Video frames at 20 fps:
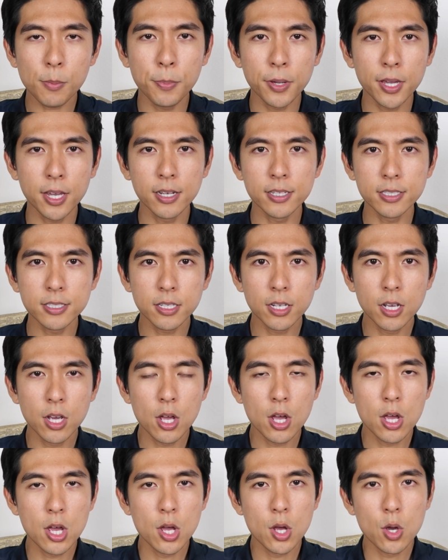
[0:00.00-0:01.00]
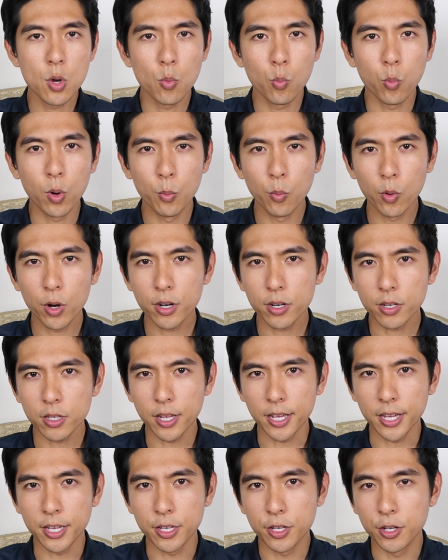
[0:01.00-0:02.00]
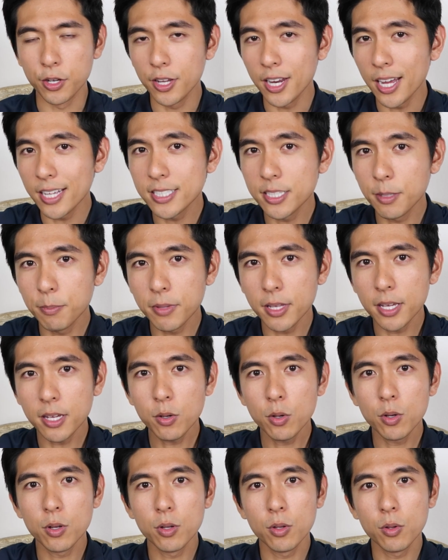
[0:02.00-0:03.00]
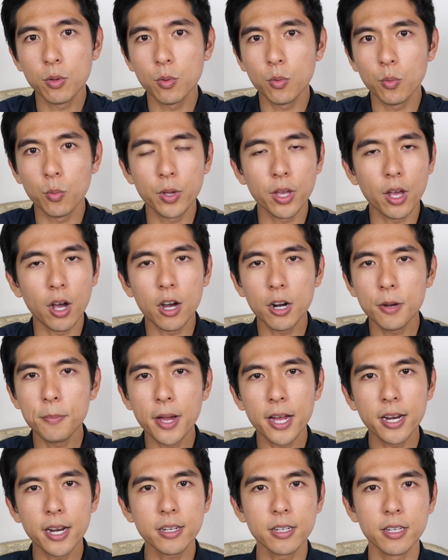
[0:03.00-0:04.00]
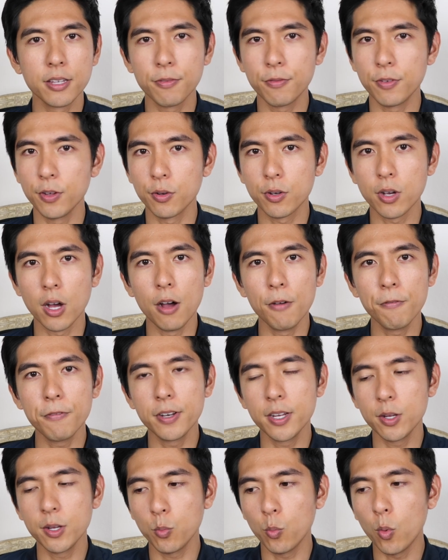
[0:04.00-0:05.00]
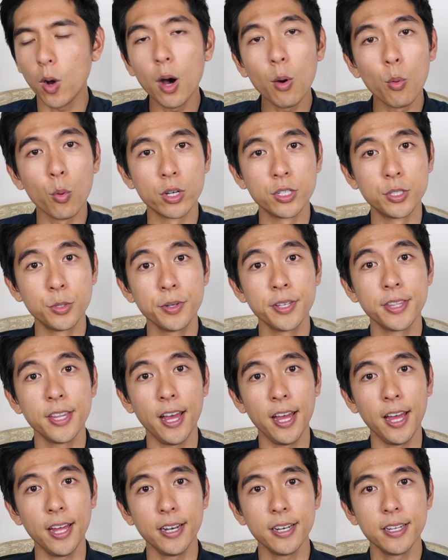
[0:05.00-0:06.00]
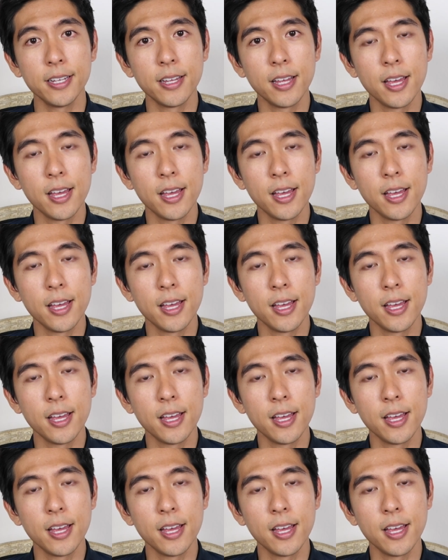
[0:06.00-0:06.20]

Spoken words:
Because when we're good at something, we automatically feel confident while we're doing that.